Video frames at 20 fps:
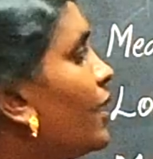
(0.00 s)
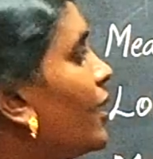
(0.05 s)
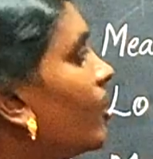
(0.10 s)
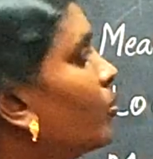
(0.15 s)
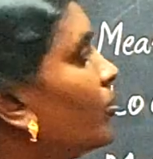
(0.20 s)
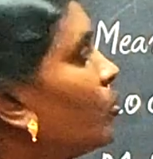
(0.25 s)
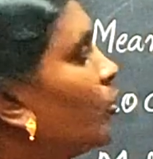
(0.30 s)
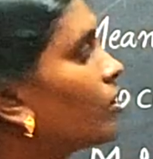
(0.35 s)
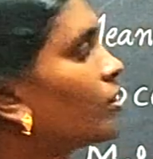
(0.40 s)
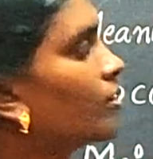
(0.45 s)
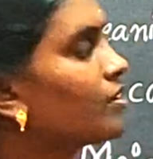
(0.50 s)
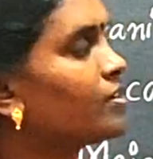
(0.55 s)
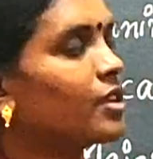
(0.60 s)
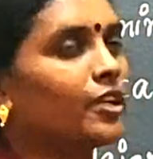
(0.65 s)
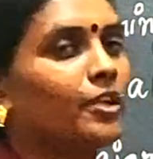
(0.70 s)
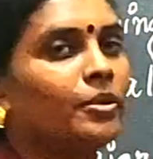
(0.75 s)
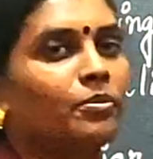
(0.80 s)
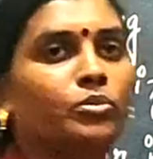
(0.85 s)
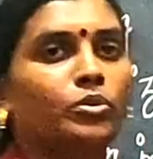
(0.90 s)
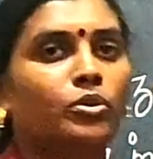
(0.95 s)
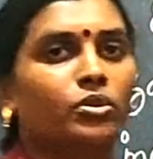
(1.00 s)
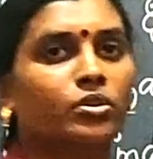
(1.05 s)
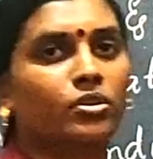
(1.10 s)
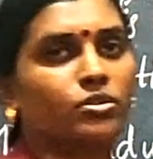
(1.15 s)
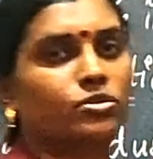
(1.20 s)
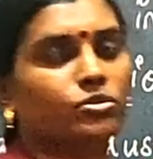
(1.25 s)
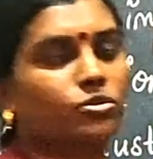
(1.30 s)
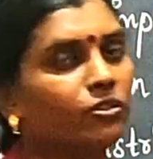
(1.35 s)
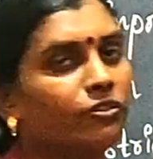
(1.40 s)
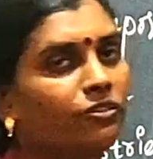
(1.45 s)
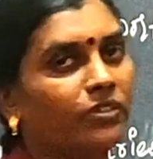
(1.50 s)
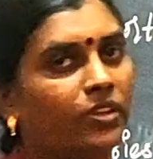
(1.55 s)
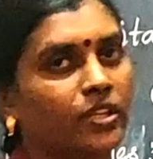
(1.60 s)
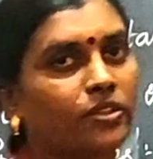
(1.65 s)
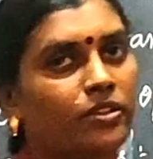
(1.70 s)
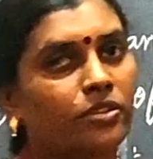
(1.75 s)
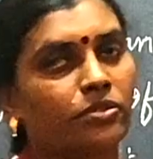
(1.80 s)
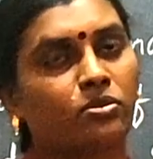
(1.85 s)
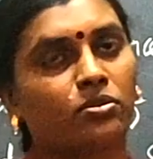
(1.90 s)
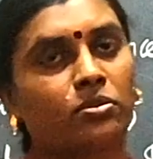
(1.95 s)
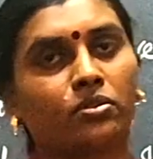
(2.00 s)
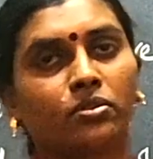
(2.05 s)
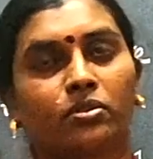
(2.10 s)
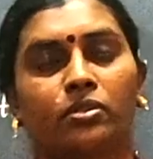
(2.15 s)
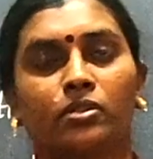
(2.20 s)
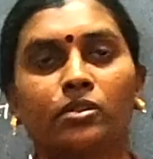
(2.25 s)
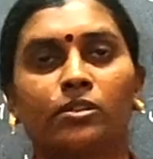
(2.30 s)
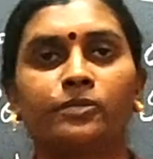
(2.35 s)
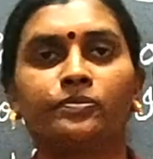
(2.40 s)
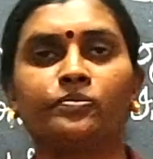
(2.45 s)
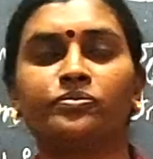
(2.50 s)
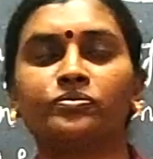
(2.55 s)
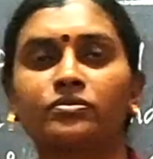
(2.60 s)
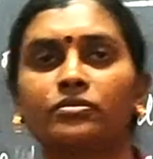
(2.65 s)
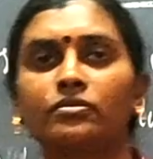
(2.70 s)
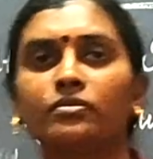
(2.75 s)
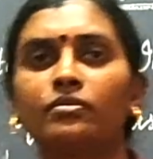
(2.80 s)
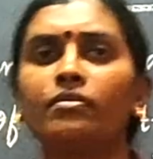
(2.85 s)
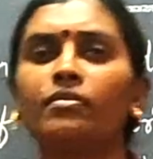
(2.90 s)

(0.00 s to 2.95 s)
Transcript: and what is the importance of industries.